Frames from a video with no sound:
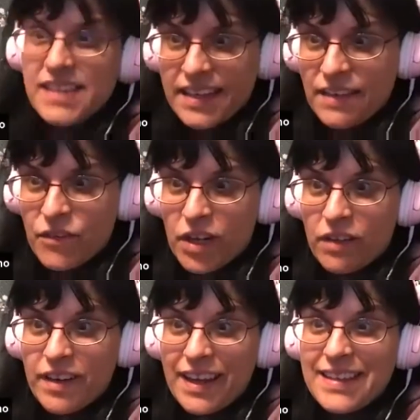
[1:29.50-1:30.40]
can definitely
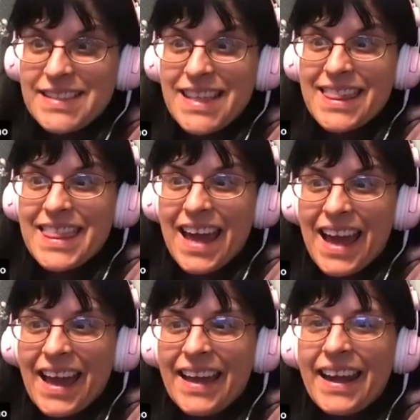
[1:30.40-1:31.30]
relate to
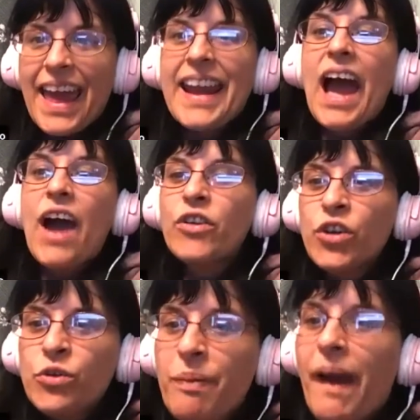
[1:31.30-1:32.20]
that. And how do
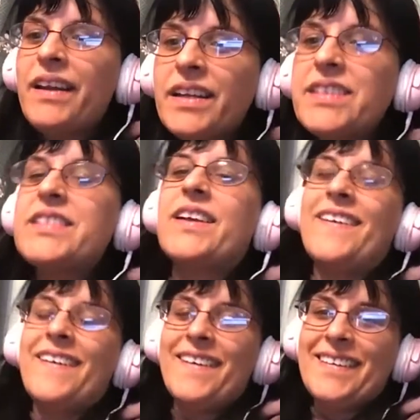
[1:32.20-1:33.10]
you balance it
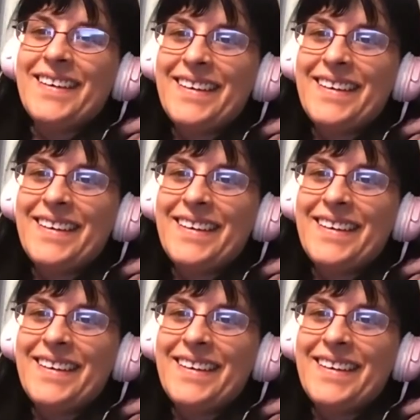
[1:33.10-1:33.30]
all?